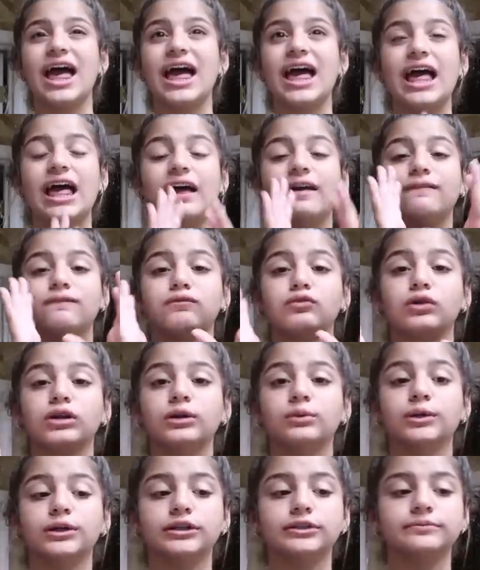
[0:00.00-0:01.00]

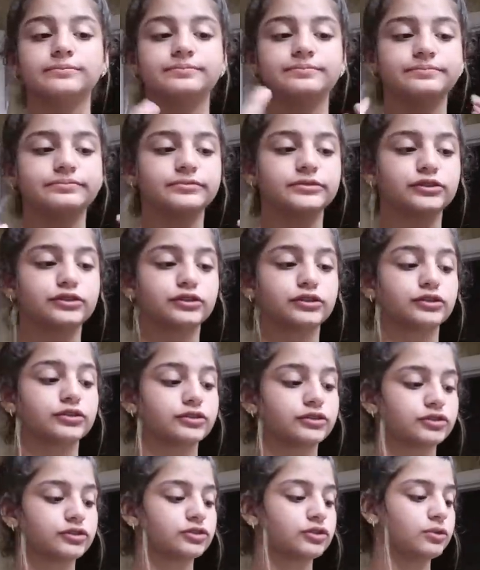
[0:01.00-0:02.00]
everywhere.
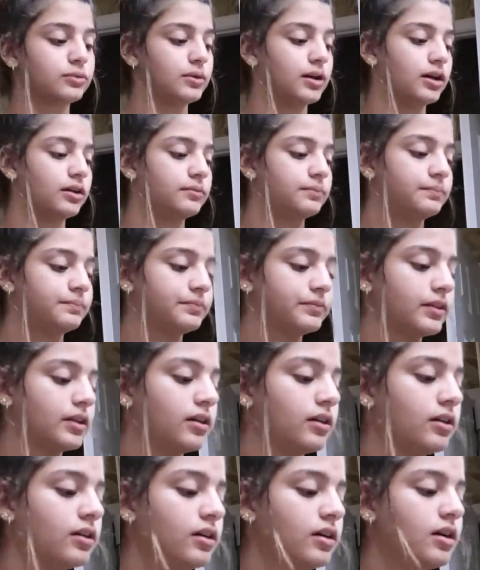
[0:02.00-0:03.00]
Hurts so bad.
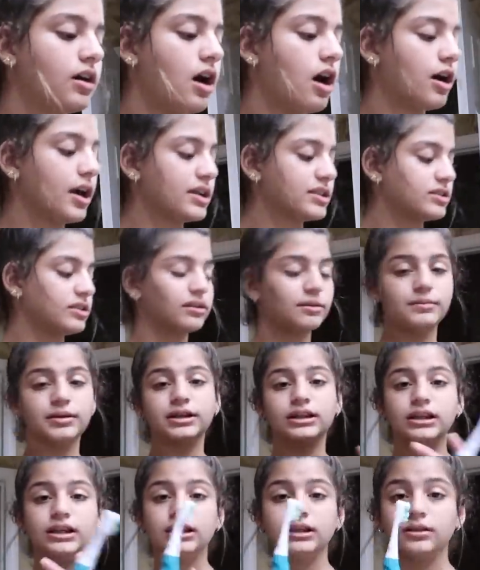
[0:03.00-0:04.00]
Okay, so let
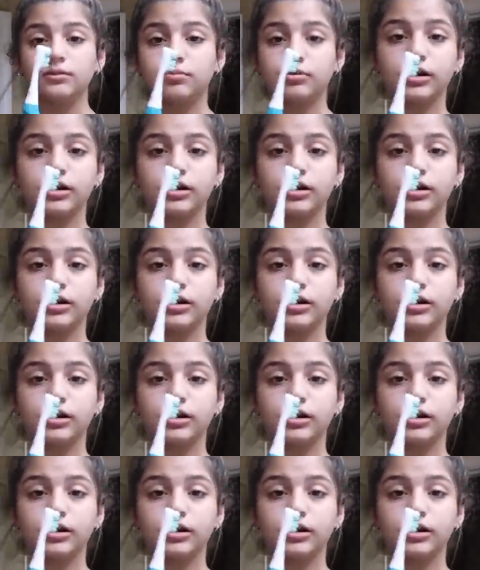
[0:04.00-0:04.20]
me clean the